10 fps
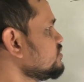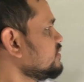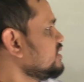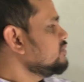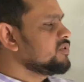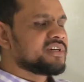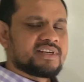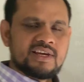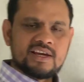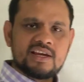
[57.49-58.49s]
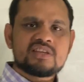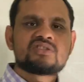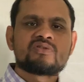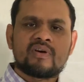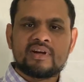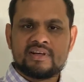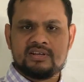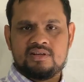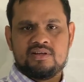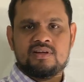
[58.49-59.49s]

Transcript: So you will take a joint